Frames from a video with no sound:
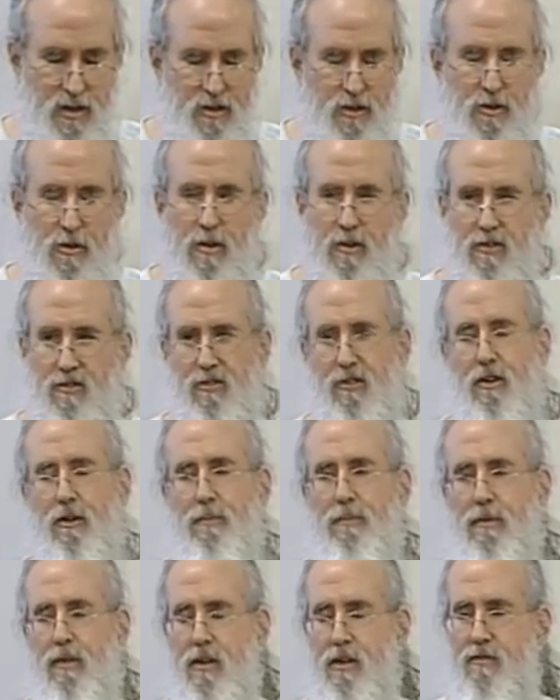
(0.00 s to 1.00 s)
you could still
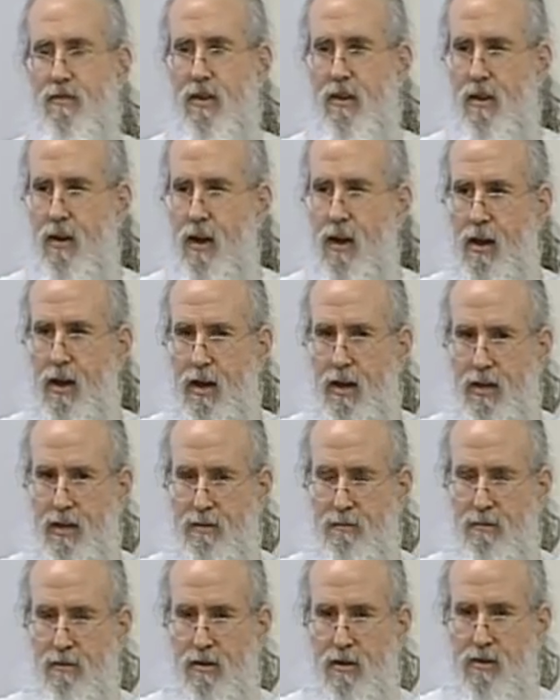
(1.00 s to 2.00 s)
believe in God
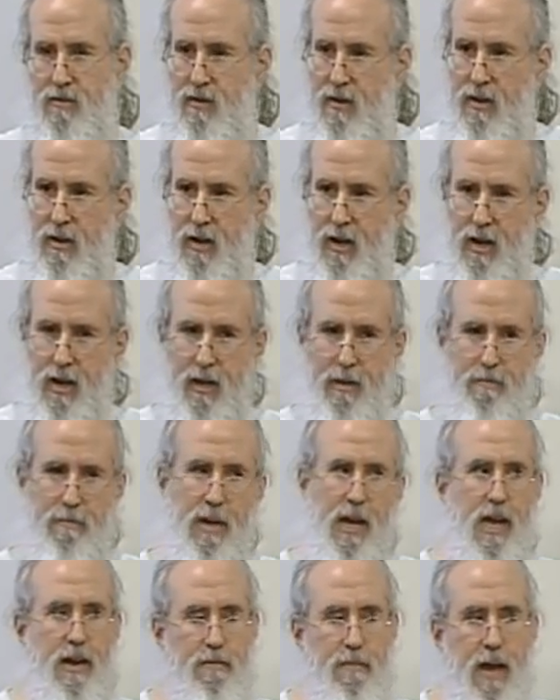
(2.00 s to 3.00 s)
and believe that God
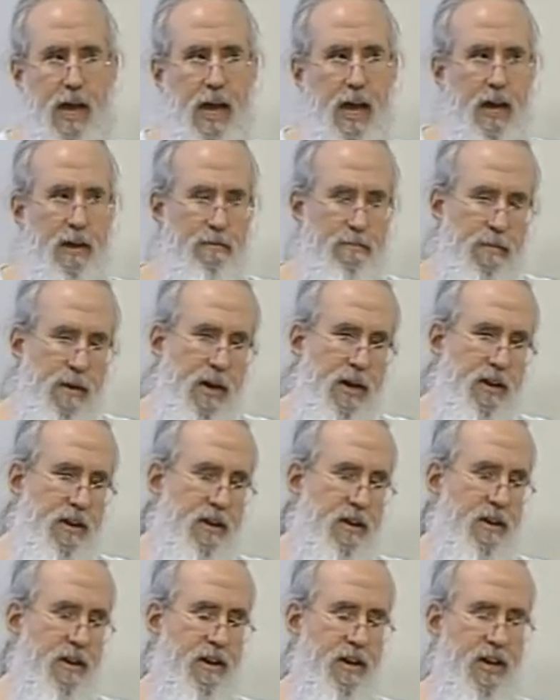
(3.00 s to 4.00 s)
made man, but
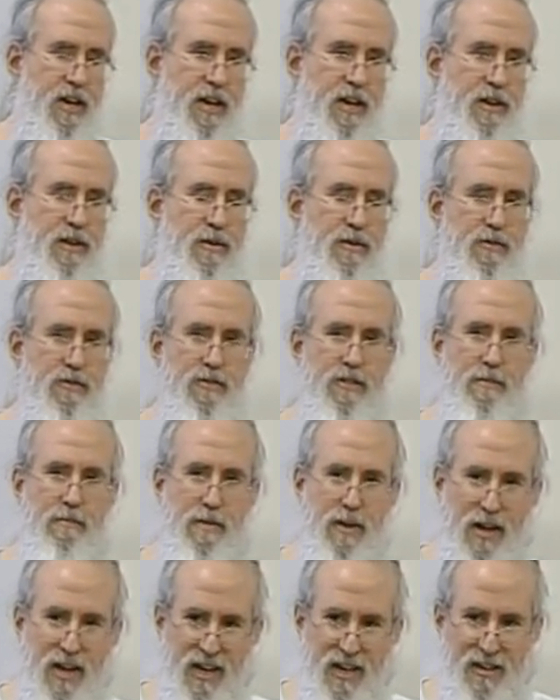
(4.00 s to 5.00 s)
he used the
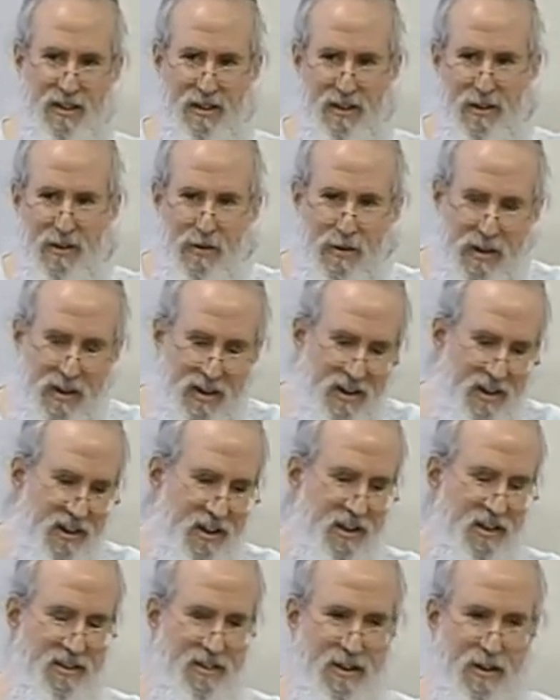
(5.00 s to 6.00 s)
monkey to do it,
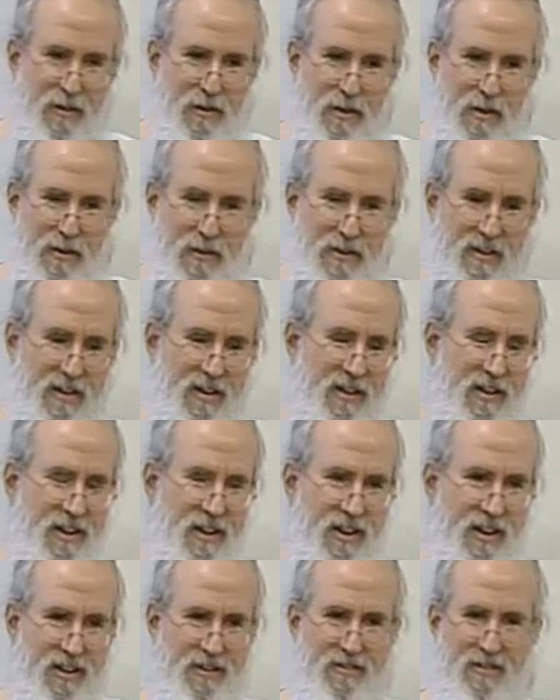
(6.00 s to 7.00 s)
to quote
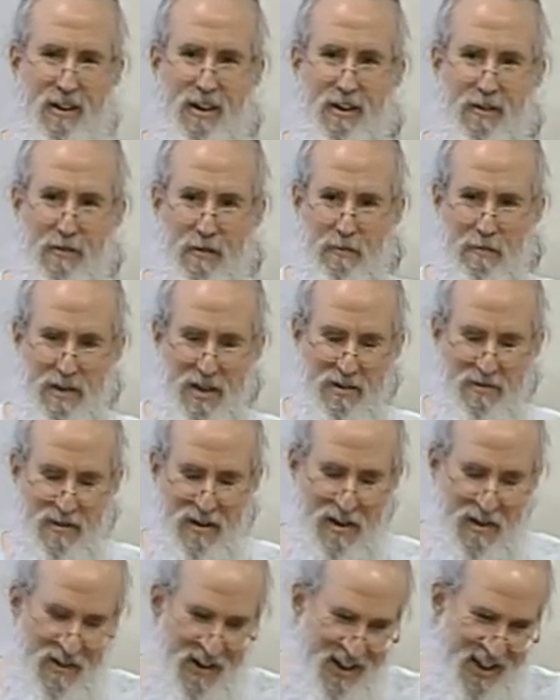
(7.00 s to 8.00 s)
a song from
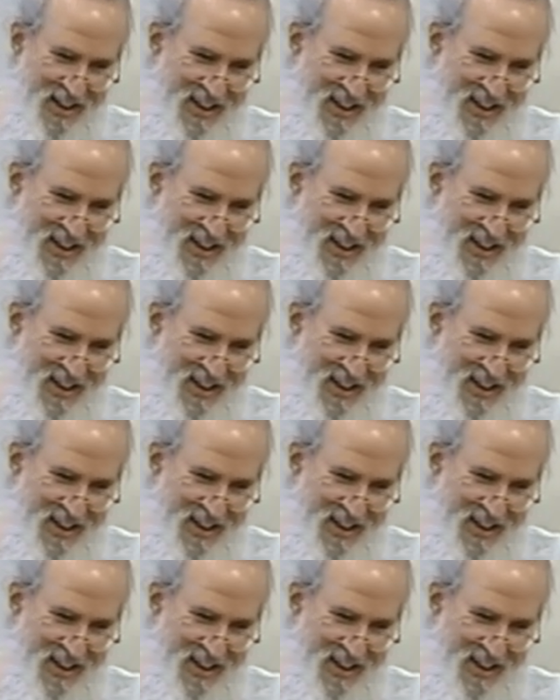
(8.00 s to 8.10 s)
Devo,